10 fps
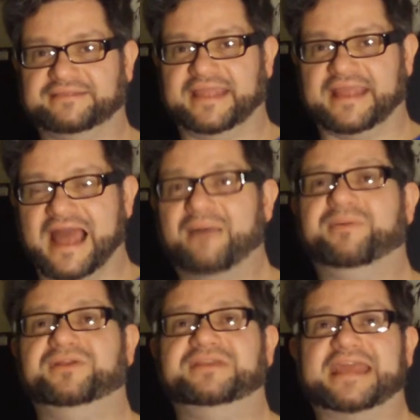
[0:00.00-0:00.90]
It
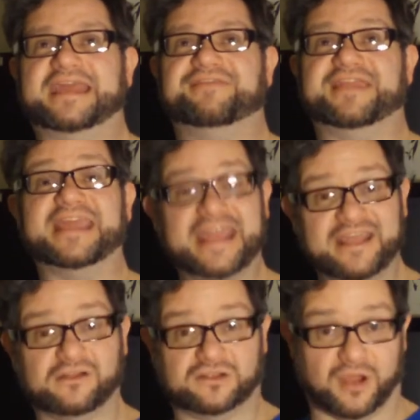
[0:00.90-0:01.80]
happened in the
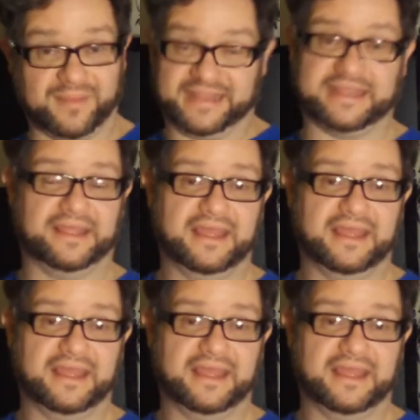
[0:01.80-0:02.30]
Eagle comic.